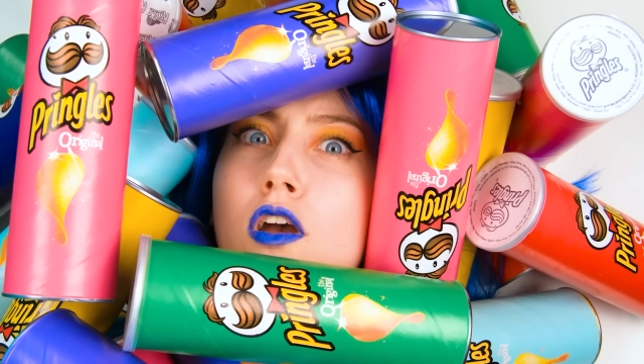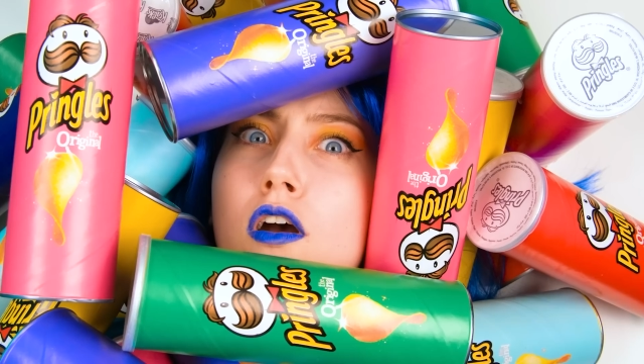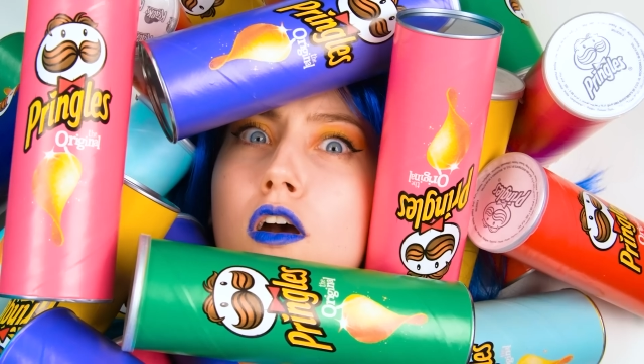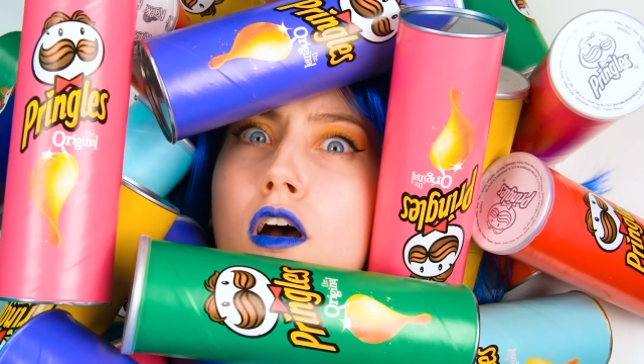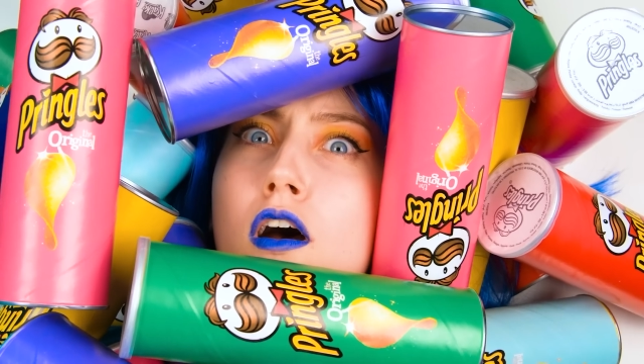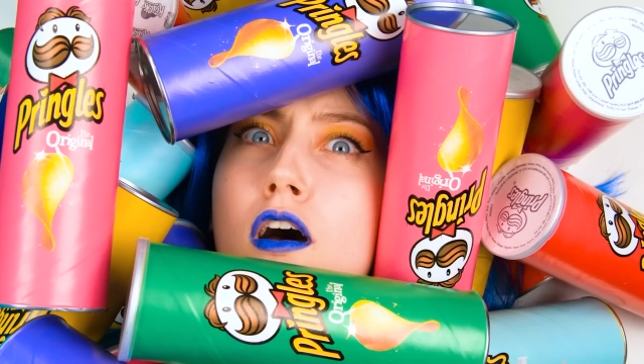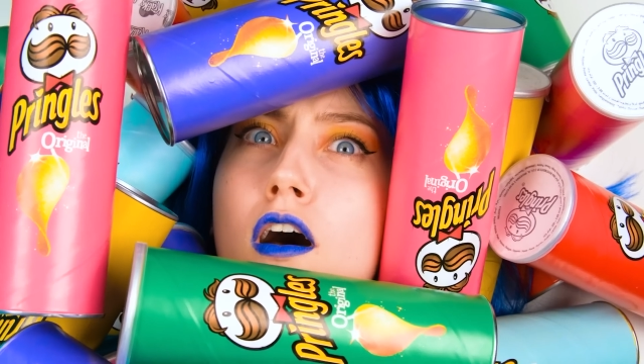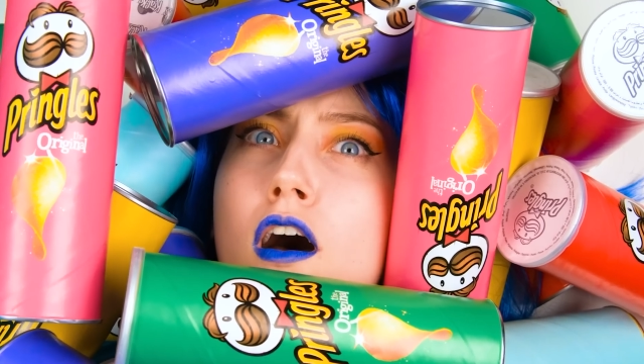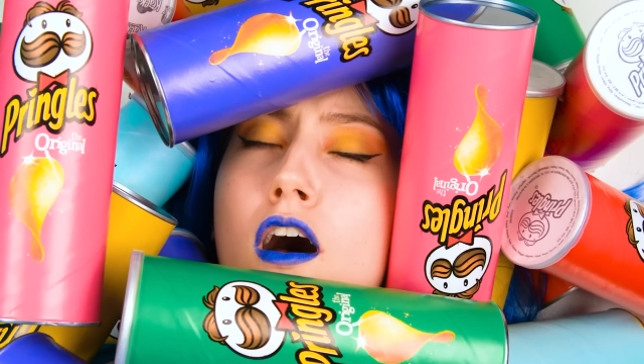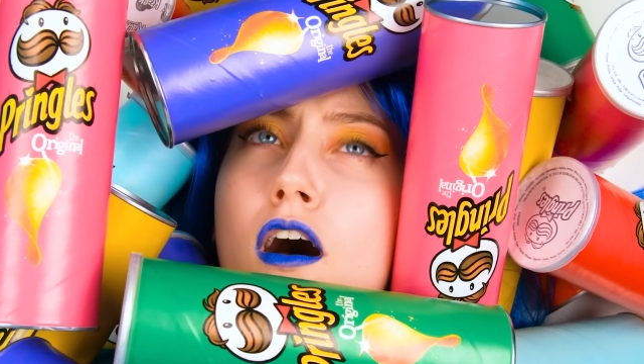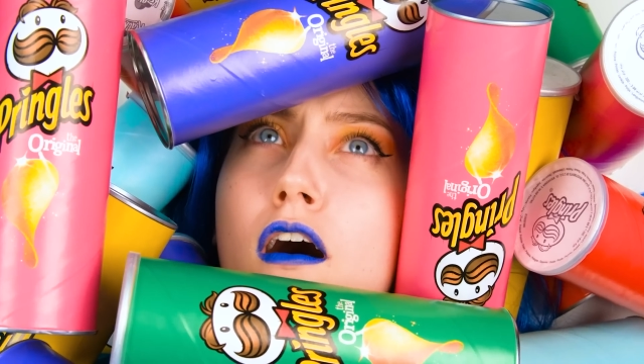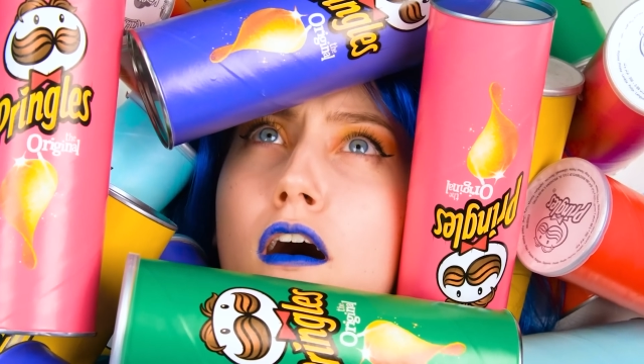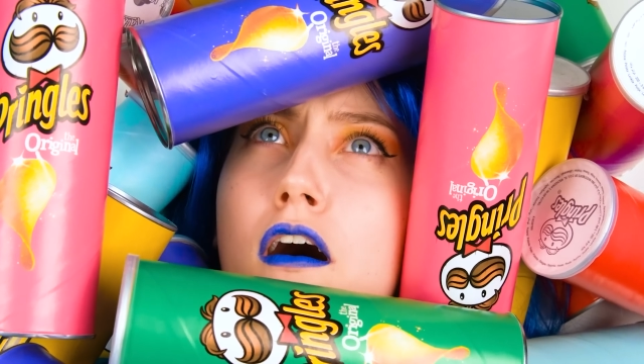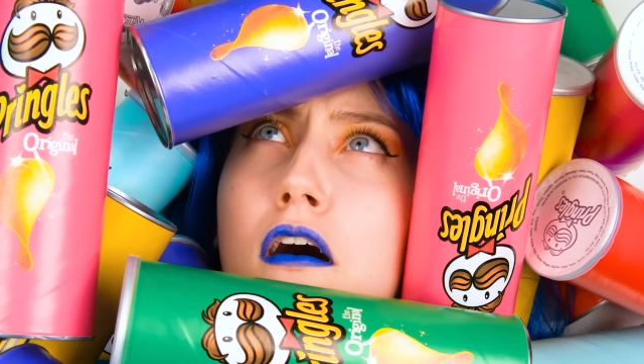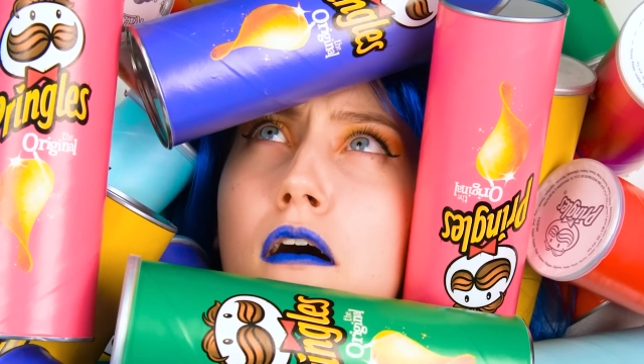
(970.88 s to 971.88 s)
What?
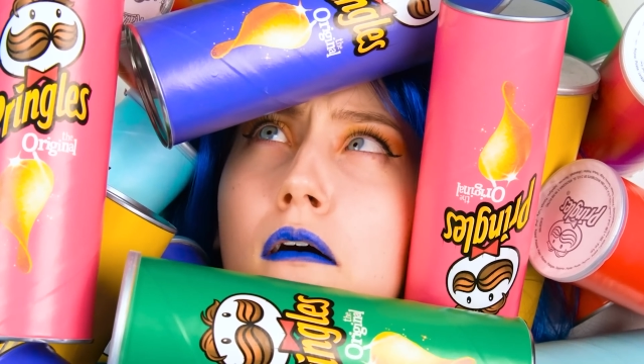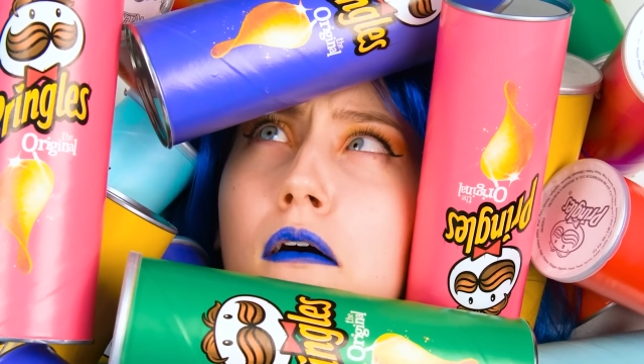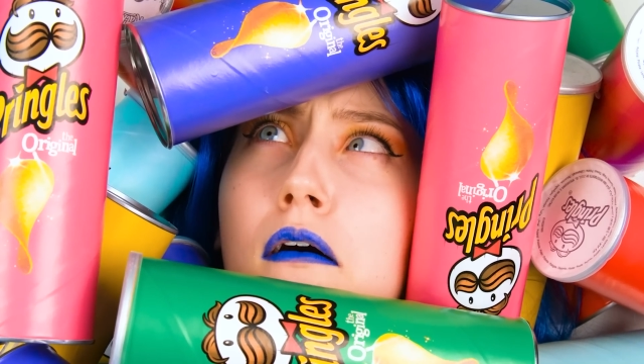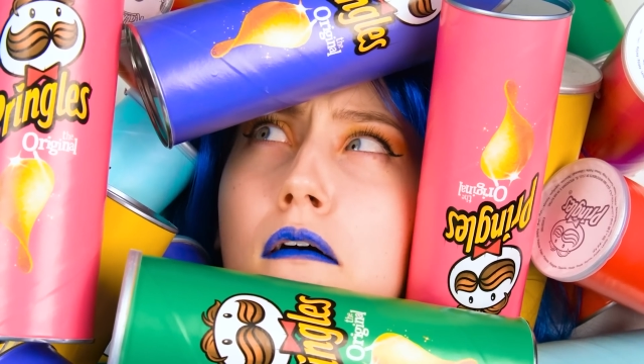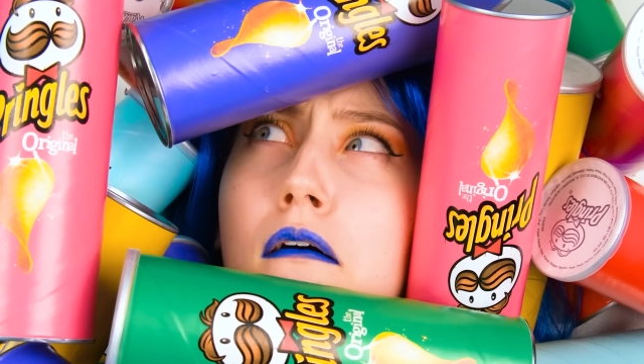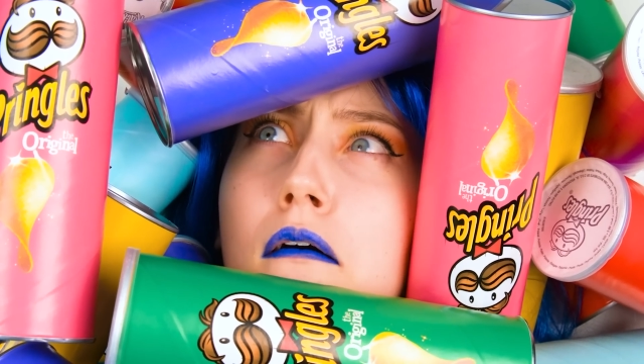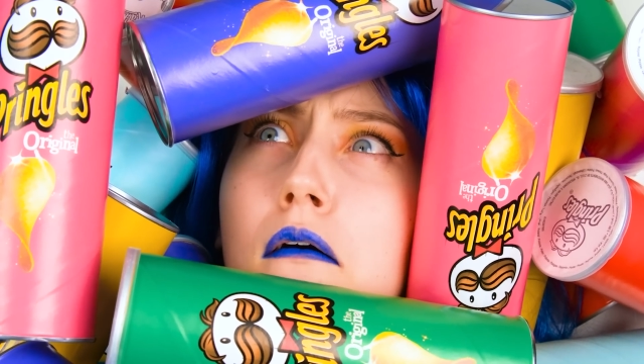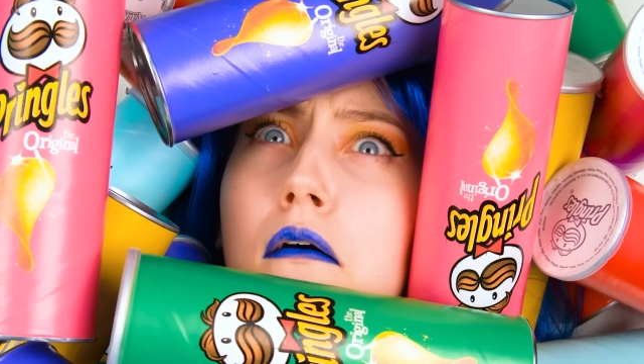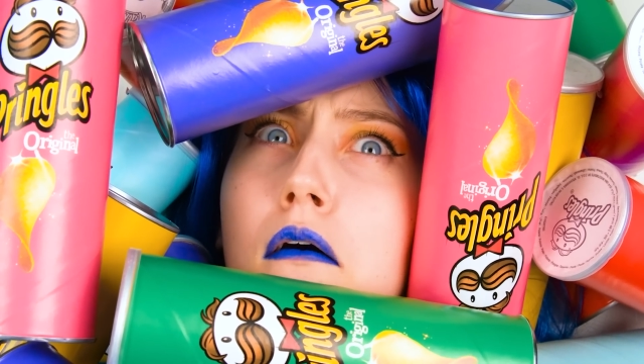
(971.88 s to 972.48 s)
What was that?